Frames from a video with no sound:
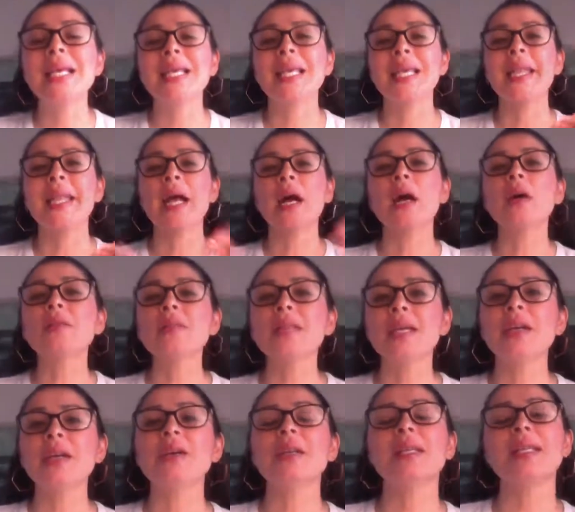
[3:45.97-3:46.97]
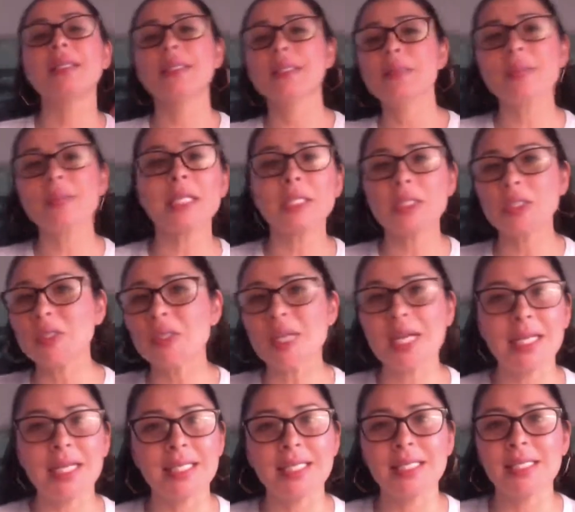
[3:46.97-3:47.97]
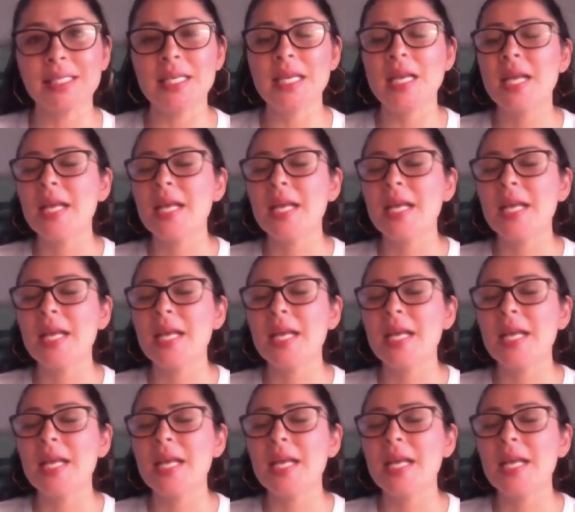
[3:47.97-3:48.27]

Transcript: Get out there, get some exercise.